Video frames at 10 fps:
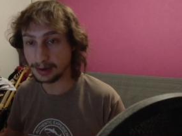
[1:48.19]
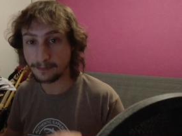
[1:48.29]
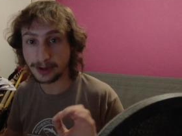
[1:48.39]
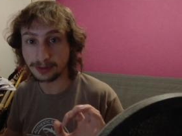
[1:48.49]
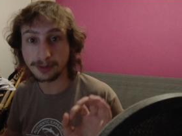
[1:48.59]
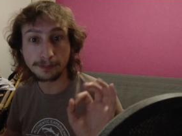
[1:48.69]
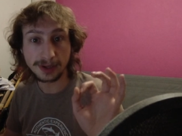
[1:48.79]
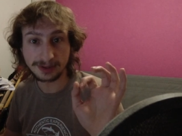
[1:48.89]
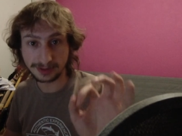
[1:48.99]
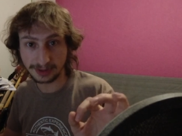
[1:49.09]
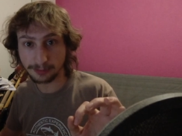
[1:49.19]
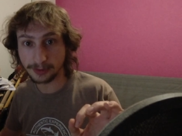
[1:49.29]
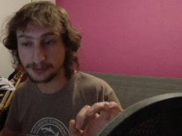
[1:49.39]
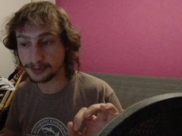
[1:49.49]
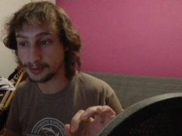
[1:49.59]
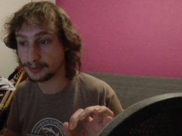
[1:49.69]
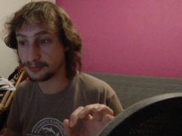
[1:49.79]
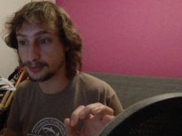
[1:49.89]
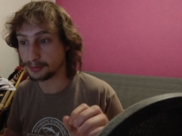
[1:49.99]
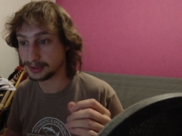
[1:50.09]
Right now I'm paying zero for
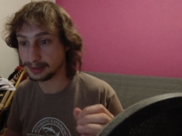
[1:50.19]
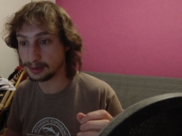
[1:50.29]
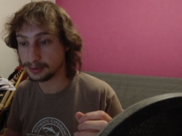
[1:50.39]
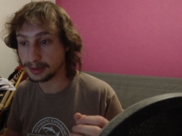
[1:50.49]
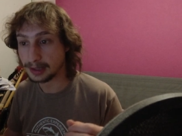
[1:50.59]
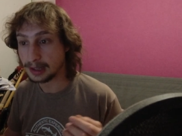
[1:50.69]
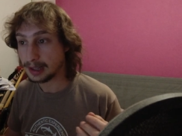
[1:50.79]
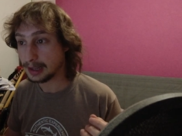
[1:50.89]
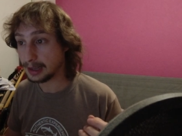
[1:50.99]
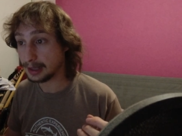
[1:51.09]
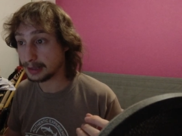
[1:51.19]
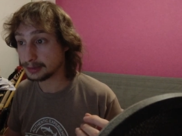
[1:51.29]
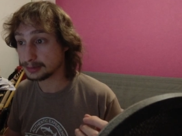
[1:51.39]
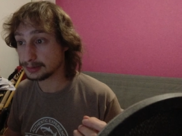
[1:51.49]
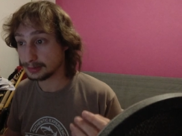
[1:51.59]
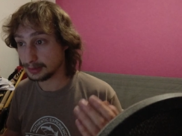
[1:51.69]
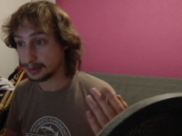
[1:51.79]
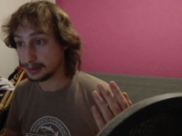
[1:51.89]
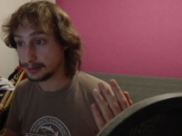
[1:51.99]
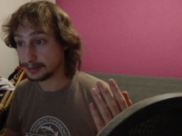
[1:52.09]
for what I learn, and
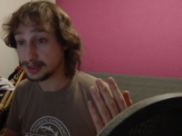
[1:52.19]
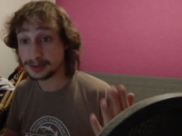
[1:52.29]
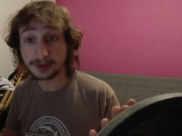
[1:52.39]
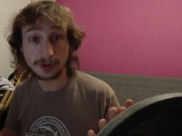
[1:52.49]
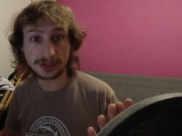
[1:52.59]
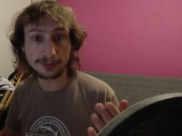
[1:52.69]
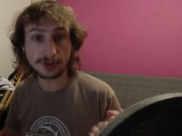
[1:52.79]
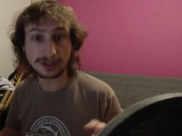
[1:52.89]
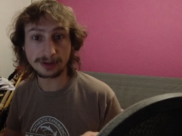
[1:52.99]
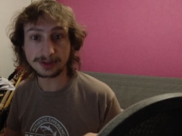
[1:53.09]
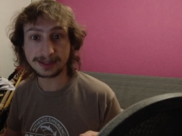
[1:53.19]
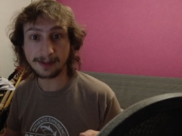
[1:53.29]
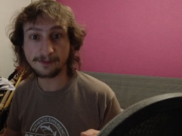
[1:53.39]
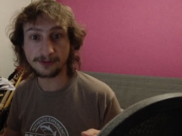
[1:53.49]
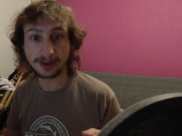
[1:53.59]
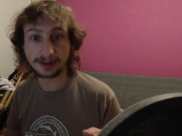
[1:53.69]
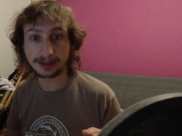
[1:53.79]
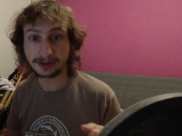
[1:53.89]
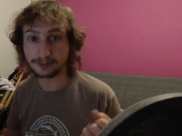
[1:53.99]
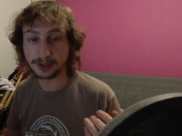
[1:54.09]
that's because I'm using the same thing that
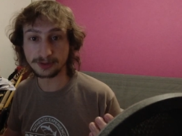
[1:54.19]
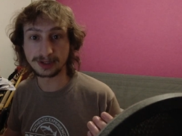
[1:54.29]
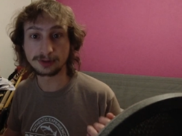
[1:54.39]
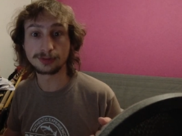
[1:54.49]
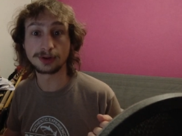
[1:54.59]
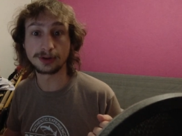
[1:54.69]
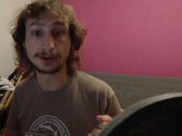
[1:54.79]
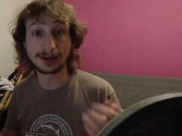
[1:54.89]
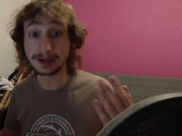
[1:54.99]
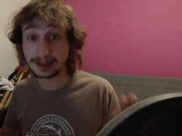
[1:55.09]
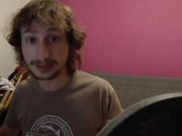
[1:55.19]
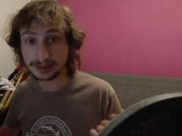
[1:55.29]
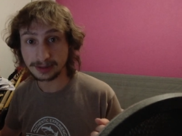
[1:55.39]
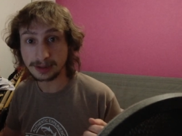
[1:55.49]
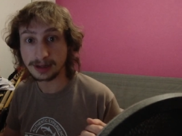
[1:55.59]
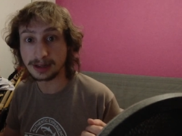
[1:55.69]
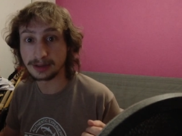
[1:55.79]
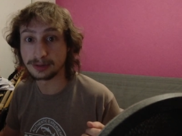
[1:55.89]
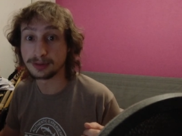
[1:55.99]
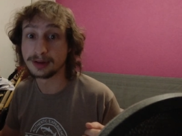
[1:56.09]
I've been using to learn English and
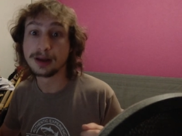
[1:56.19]
uh,